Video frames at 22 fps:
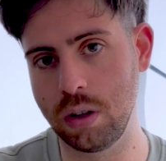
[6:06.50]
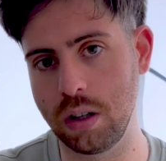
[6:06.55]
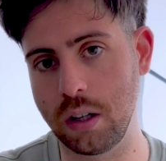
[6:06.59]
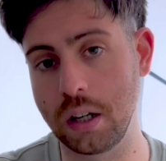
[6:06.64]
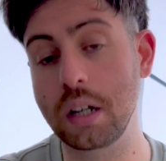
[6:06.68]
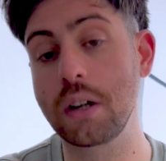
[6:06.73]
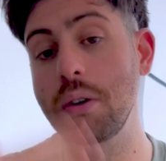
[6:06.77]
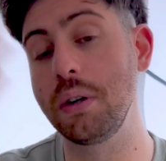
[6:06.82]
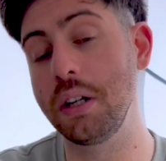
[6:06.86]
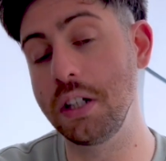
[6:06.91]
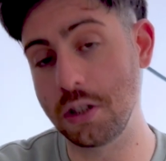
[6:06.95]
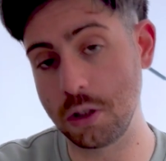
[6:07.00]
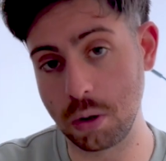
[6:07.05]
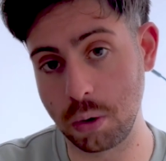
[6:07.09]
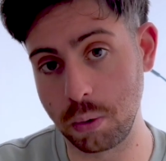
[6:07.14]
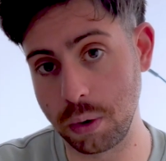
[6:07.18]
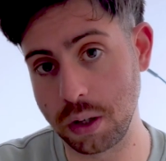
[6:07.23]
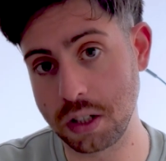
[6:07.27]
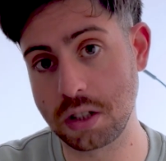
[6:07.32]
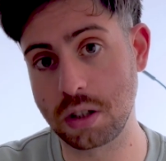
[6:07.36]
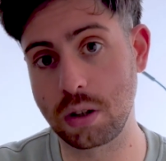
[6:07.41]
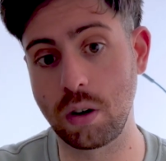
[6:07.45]
increase your
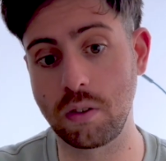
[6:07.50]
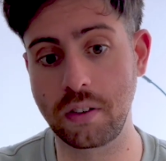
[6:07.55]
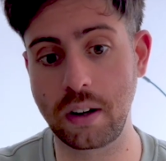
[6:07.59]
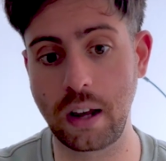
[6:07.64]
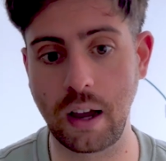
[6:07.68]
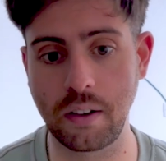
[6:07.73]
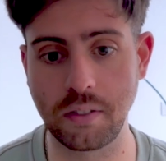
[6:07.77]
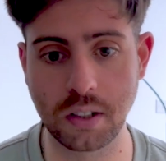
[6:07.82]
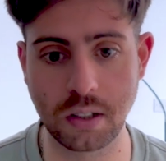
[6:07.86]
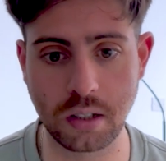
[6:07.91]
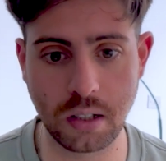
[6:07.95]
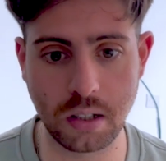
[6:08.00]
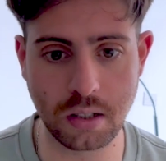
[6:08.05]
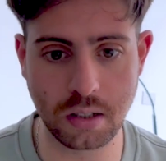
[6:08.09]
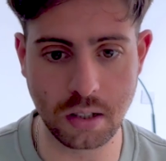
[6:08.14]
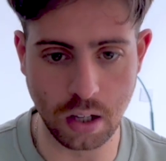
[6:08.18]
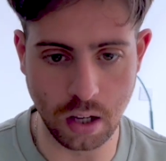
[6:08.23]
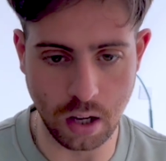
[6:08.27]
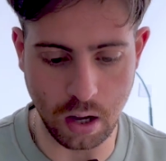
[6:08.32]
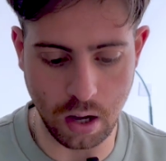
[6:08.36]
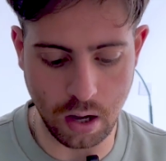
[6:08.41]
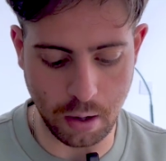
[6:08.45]
risk of cavities,
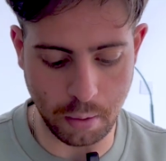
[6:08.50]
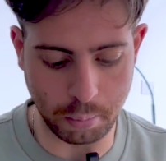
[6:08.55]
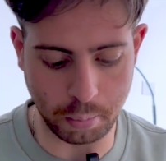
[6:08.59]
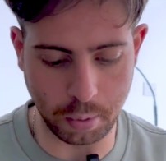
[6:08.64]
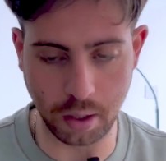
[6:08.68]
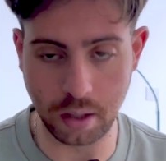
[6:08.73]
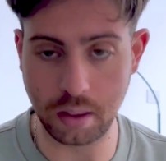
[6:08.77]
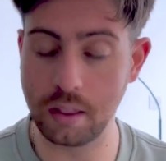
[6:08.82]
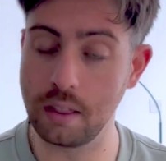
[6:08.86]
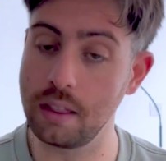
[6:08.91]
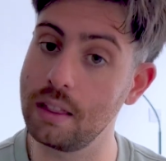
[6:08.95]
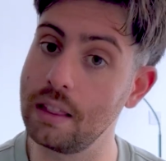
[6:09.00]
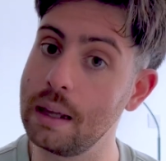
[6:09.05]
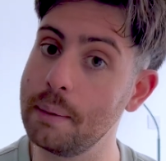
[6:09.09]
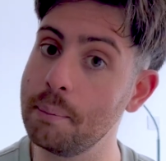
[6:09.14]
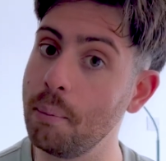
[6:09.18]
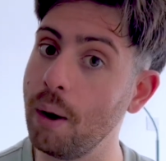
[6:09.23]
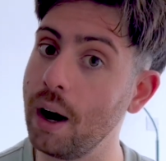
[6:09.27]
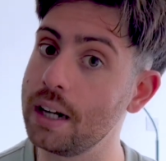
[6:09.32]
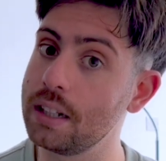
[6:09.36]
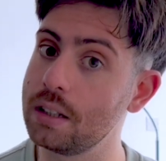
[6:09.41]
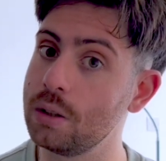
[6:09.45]
but they
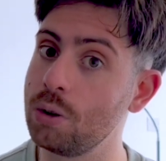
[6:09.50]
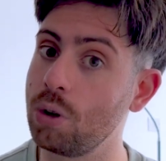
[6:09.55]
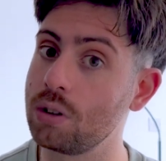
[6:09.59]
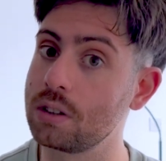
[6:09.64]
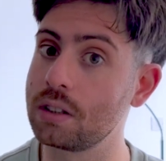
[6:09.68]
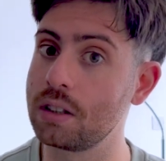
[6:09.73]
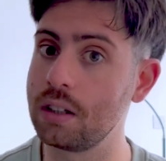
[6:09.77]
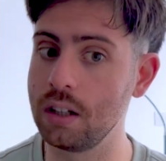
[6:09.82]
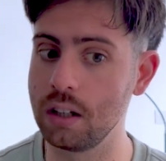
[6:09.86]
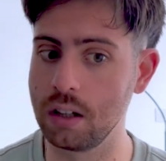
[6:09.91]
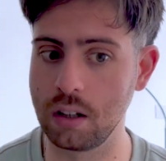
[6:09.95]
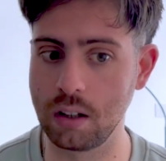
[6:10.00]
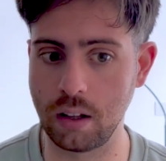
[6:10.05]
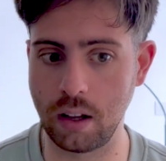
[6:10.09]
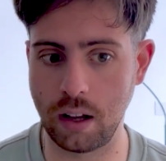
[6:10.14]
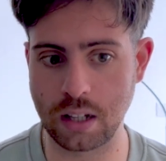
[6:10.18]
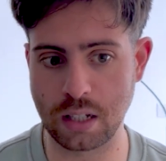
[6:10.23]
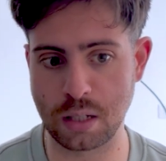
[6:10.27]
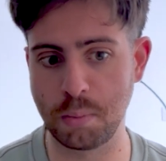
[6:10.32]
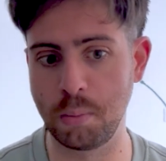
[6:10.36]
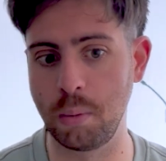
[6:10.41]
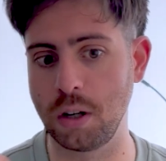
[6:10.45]
might not kill
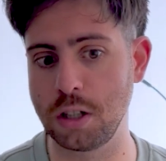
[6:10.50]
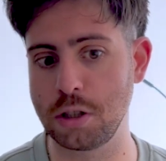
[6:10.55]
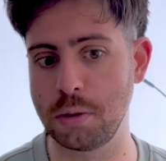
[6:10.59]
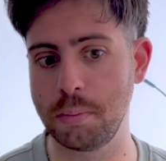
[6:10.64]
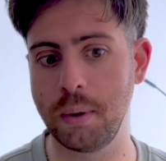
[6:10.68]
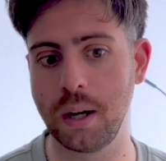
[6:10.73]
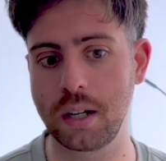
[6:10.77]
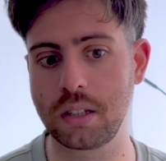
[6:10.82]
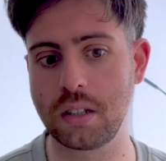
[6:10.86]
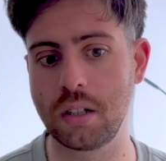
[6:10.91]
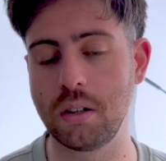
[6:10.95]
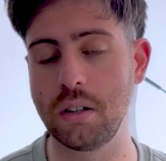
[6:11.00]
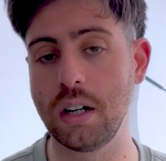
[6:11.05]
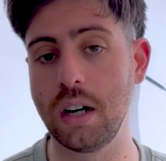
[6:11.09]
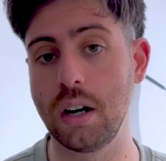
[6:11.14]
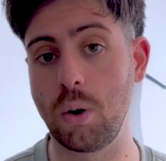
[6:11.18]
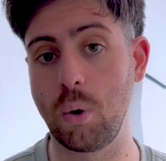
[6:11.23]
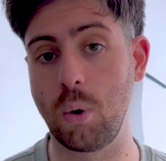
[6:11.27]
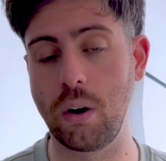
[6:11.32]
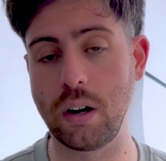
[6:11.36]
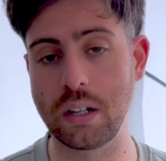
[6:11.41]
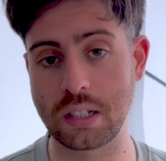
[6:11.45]
as much bacteria
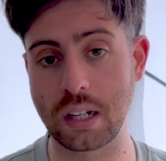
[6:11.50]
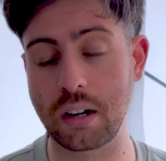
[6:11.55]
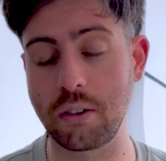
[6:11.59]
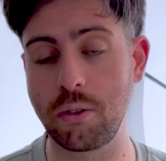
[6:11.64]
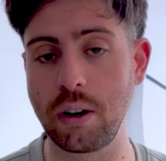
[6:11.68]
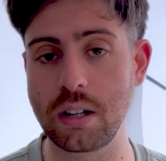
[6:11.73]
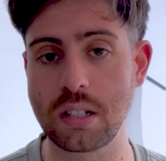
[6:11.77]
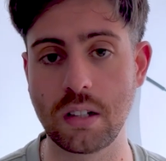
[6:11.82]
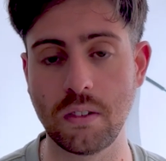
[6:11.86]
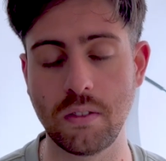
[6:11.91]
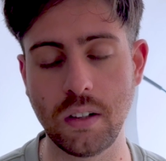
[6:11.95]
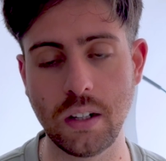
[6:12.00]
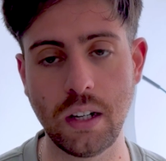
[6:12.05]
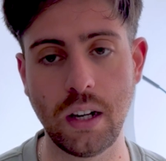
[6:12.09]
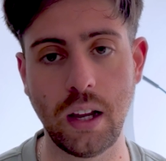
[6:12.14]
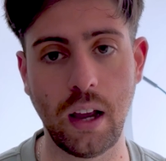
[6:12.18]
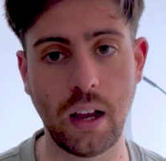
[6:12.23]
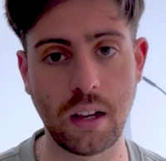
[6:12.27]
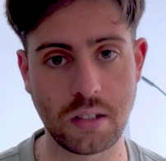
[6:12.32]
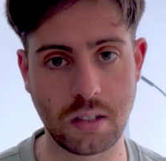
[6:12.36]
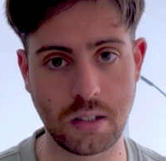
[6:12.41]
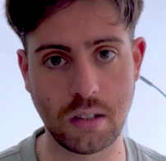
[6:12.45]
or as aggressively
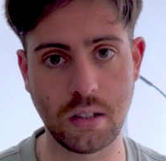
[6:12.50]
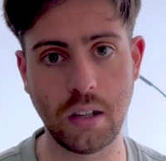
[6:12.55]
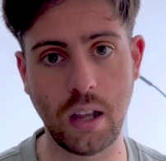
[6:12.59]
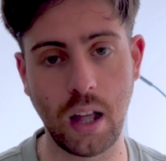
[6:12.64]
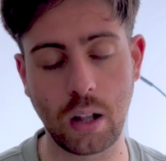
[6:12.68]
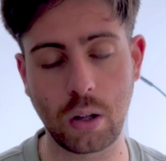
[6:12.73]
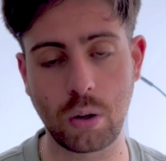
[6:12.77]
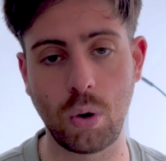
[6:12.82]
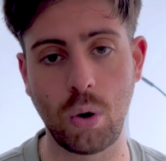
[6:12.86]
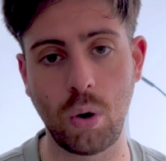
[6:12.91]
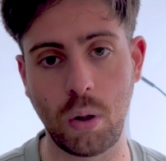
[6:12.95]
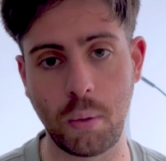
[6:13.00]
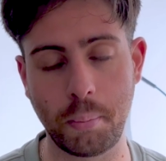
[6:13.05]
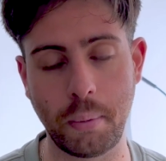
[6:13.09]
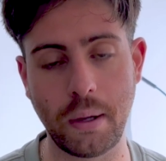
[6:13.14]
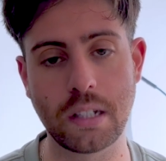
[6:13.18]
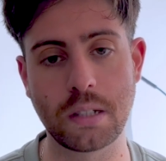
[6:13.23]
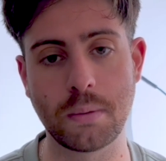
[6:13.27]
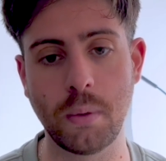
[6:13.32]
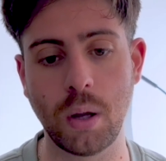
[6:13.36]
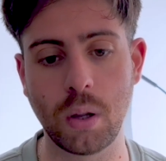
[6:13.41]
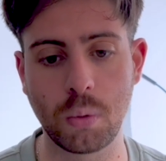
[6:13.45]
as the alcohol
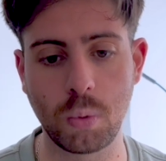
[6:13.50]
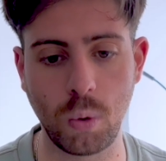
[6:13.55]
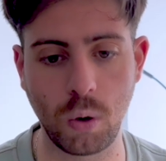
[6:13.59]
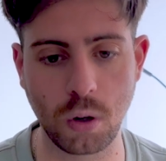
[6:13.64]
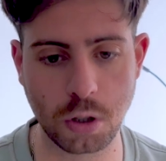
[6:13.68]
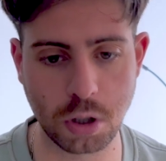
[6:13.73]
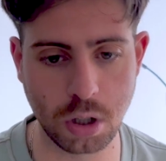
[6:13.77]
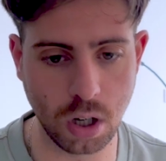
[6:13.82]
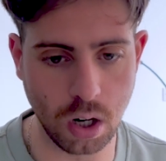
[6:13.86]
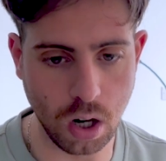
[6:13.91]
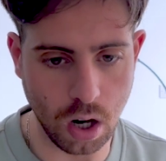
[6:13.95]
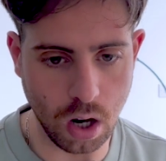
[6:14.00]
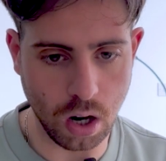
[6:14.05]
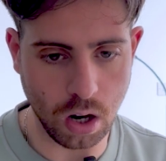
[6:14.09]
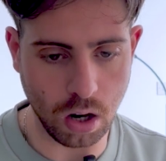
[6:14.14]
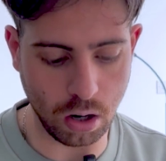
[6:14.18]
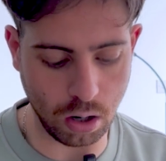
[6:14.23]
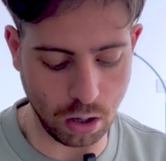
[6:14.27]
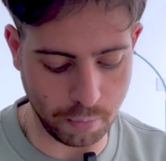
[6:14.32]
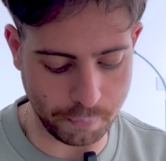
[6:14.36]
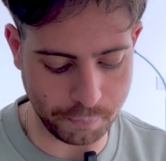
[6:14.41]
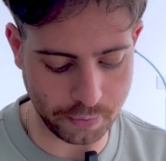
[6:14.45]
based mouthwash.
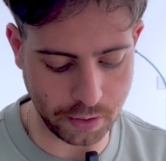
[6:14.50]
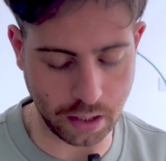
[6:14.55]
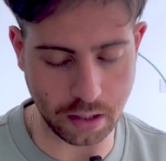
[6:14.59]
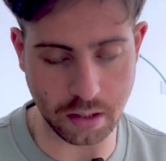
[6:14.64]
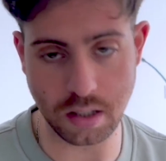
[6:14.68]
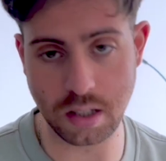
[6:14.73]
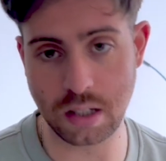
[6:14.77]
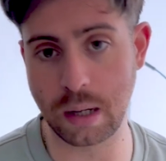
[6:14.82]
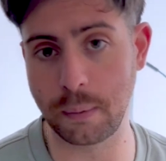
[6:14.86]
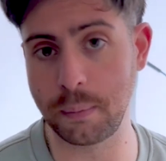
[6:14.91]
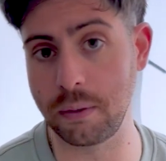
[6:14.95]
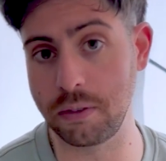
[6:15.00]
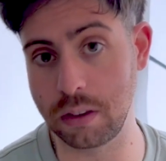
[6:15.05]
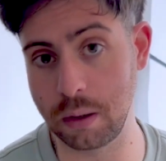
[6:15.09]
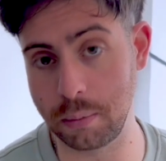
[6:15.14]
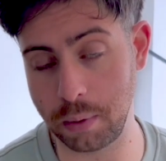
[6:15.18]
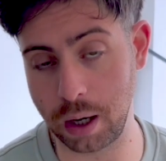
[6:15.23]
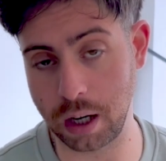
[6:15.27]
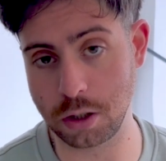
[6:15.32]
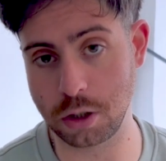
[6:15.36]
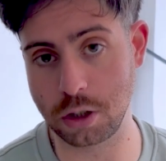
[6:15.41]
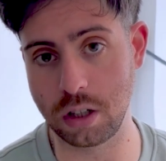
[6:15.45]
Um, and some of them
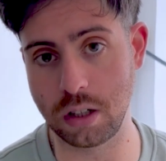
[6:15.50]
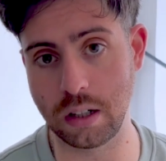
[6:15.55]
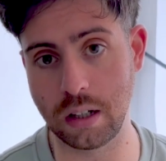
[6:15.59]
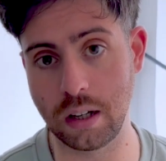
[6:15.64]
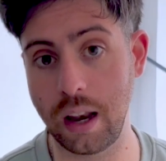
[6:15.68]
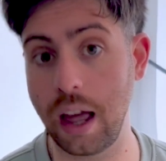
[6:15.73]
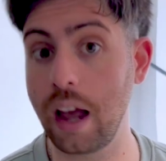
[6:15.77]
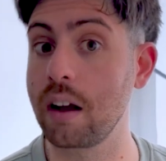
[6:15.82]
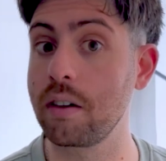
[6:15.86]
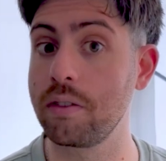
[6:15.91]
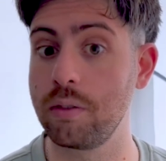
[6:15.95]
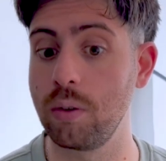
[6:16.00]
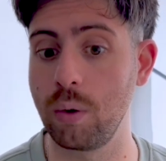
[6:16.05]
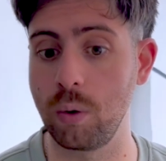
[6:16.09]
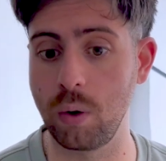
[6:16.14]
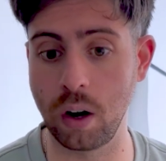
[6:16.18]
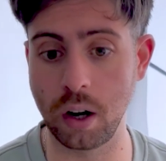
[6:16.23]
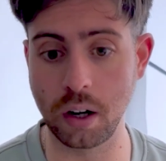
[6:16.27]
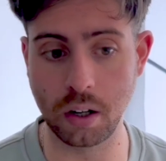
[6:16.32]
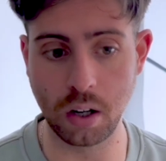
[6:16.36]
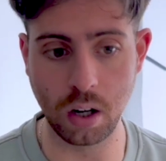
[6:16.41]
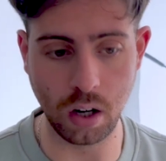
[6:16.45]
actually lack
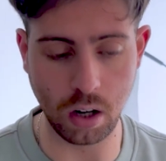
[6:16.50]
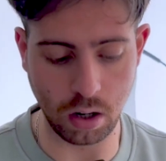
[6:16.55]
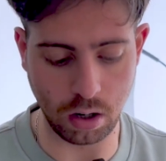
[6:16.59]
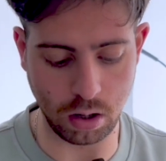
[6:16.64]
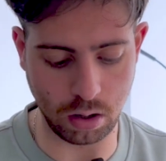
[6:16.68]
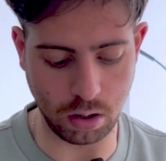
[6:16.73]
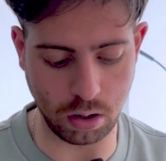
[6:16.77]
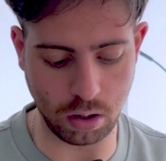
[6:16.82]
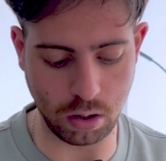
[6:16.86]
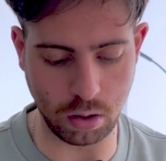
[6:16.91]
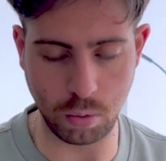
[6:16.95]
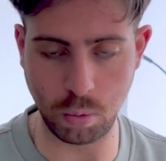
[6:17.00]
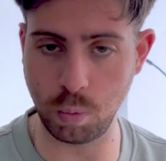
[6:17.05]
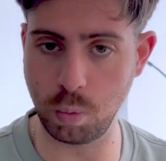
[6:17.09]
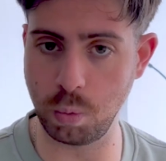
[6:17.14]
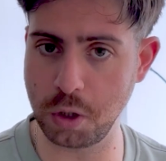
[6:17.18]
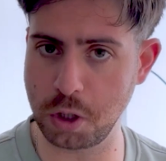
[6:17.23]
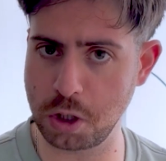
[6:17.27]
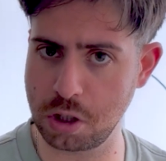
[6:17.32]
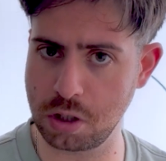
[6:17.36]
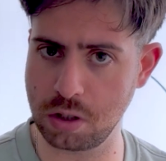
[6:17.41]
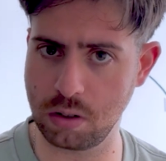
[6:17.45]
fluoride, uh,
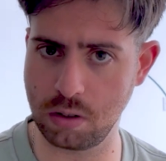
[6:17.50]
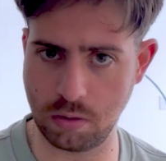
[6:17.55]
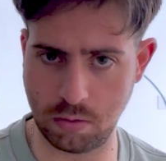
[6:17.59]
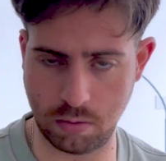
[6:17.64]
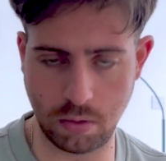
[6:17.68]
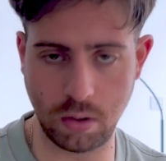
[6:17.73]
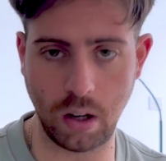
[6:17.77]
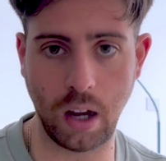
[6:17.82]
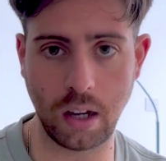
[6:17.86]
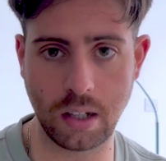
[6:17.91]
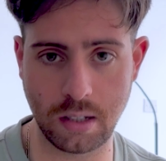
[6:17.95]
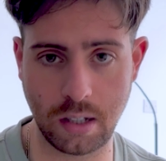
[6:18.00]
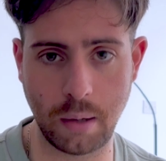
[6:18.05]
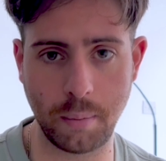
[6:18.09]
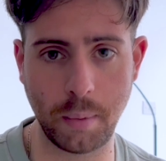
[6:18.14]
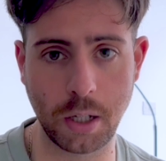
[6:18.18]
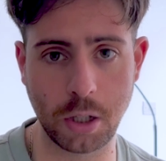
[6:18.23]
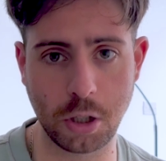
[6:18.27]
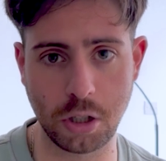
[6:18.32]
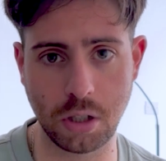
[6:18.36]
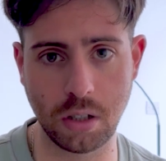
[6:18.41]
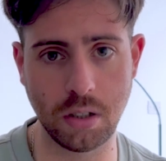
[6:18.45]
which, as I
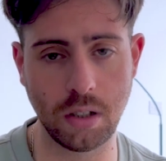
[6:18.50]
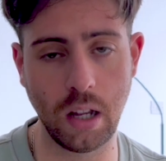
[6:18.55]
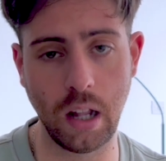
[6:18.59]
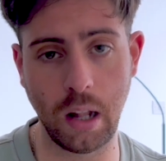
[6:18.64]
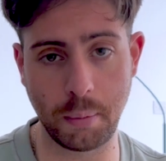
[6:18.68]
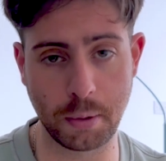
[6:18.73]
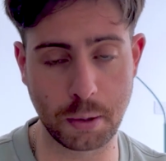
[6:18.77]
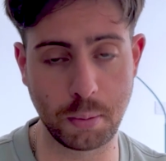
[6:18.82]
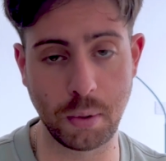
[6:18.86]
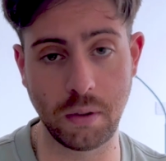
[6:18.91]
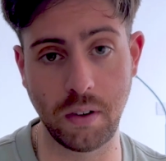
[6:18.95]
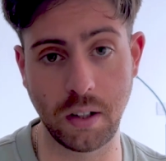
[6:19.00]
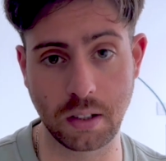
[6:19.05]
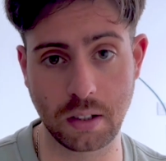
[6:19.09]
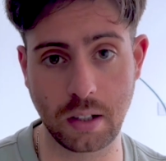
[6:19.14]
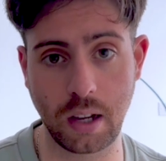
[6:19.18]
mentioned, helps prevent